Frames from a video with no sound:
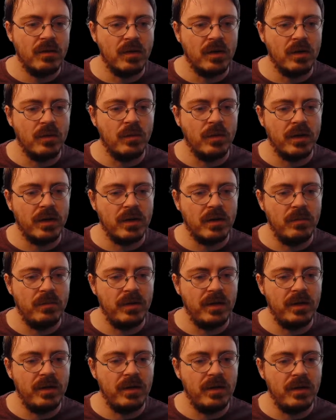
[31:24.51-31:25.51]
or what it could
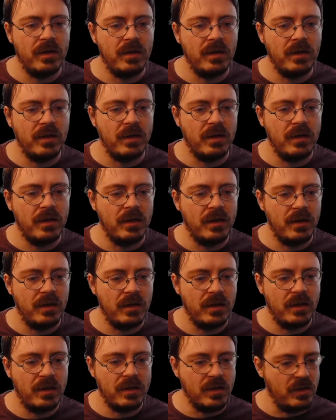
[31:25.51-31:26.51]
be
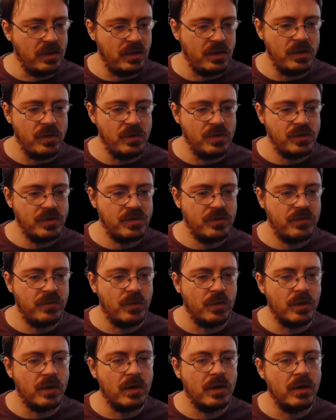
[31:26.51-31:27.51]
used
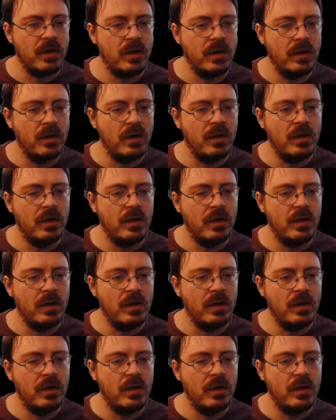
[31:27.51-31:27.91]
for.